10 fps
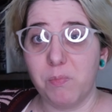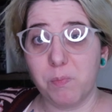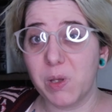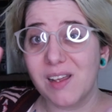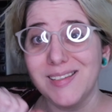
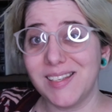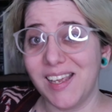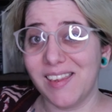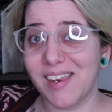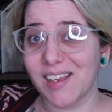But I'll
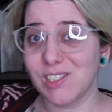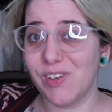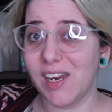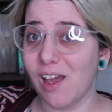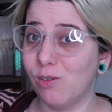see you in the next
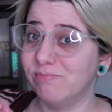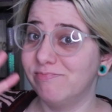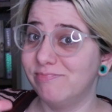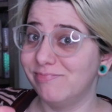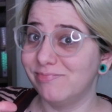video.
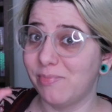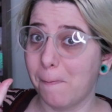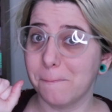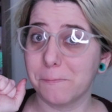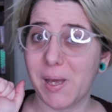
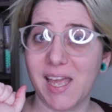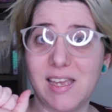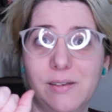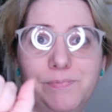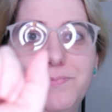Bye.